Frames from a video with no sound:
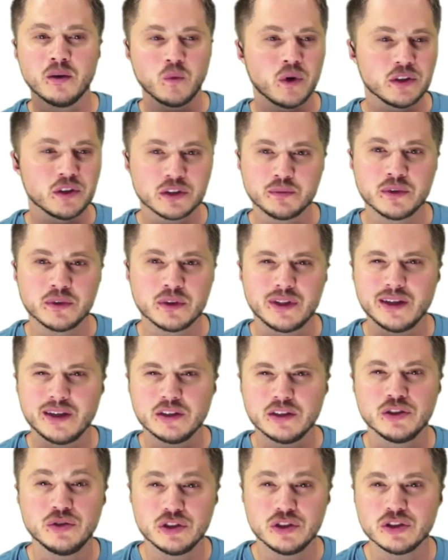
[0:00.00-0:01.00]
what are some
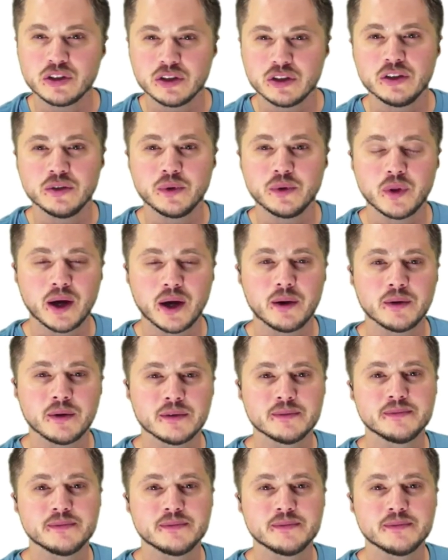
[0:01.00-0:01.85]
things you just couldn't do without?